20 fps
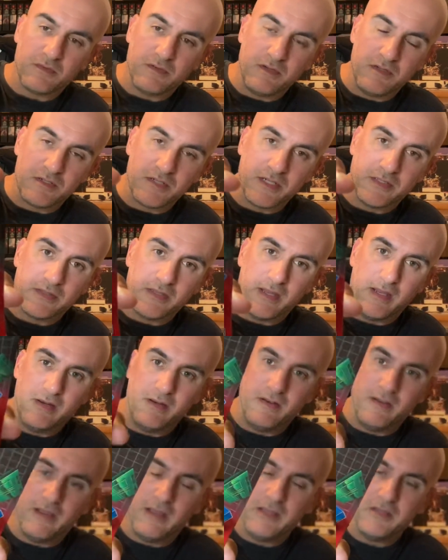it's got that
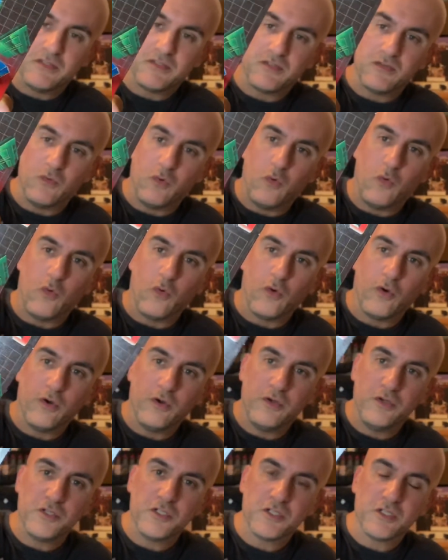nice
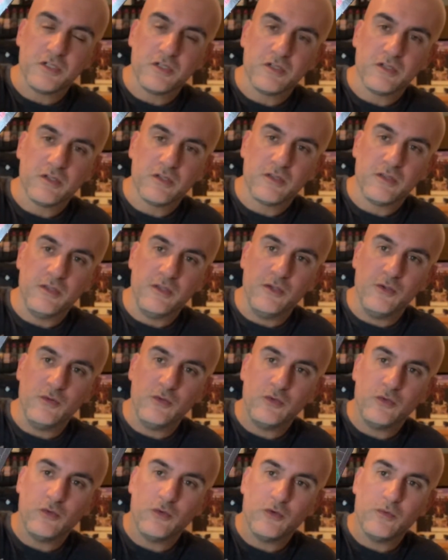orange hue
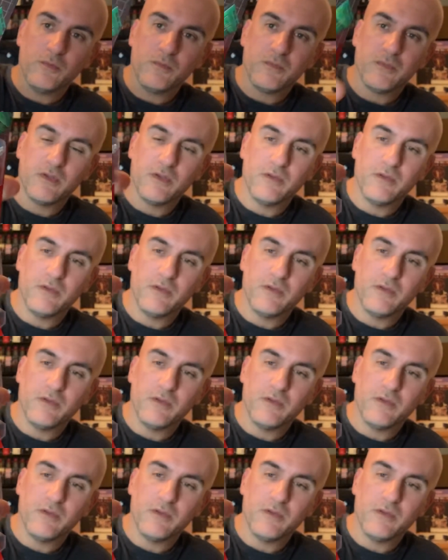to him.